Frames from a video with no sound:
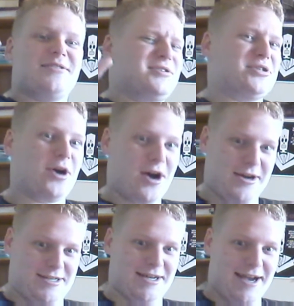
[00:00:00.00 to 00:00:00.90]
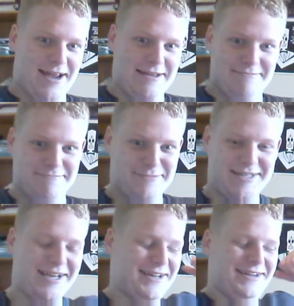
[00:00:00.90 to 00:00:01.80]
the dark
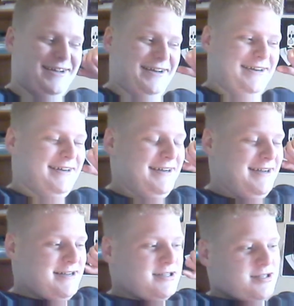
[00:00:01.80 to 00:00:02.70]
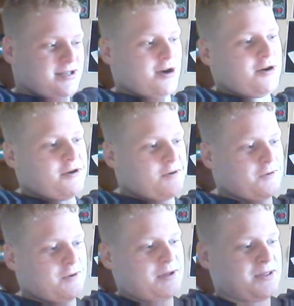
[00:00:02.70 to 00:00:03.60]
times. So